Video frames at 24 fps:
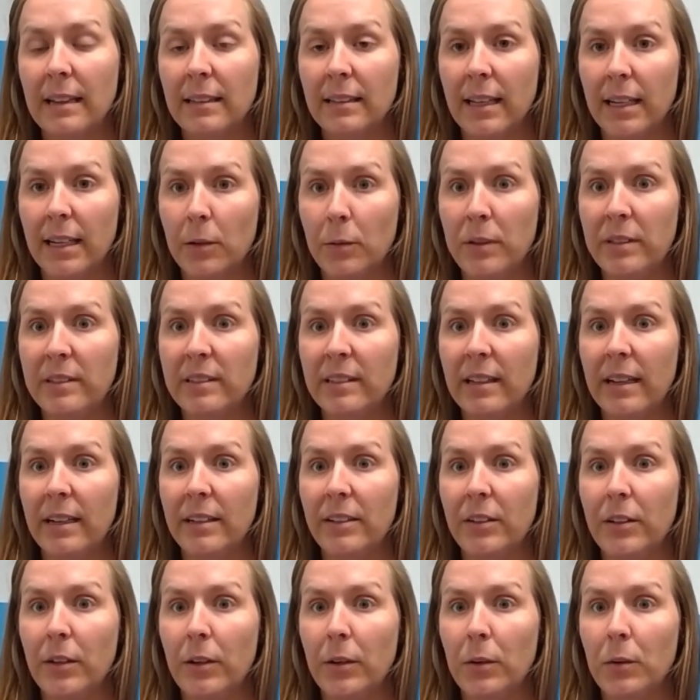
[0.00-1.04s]
Like we said,
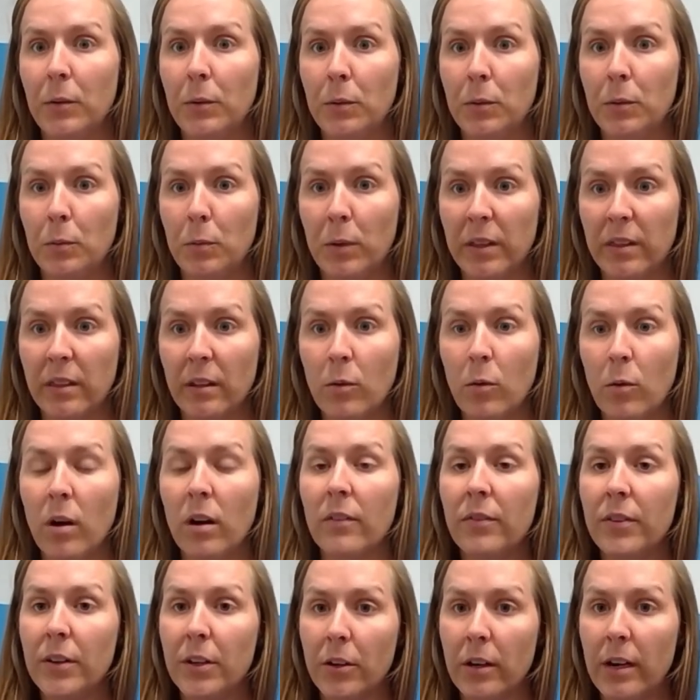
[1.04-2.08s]
with the
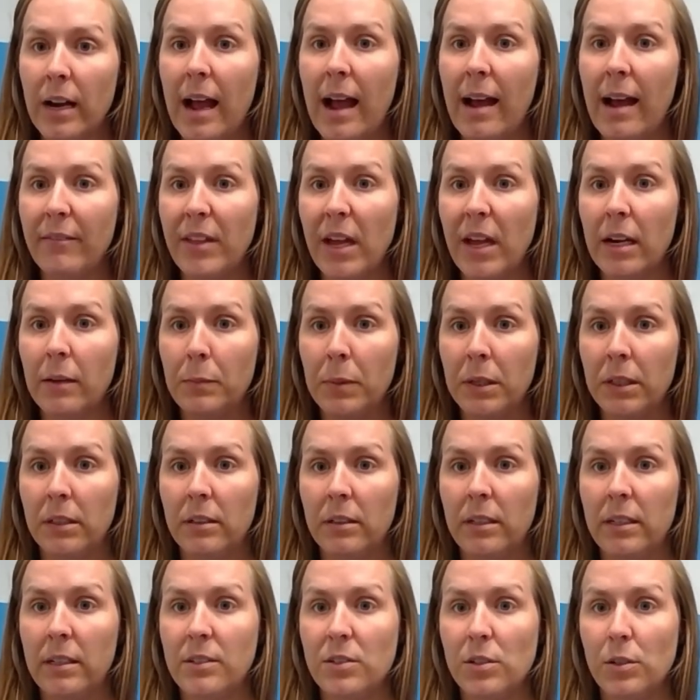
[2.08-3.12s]
Quantifit, you're going to have that
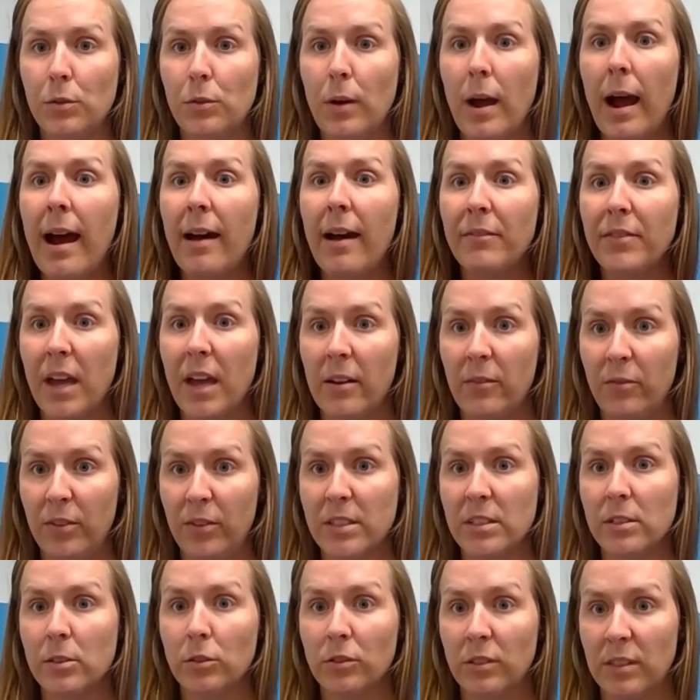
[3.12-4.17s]
ability to have that
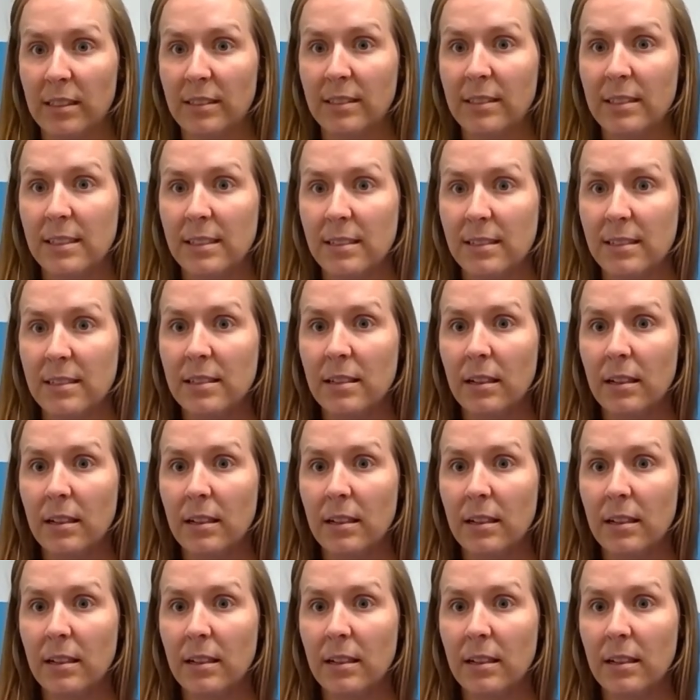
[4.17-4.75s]
physical distance,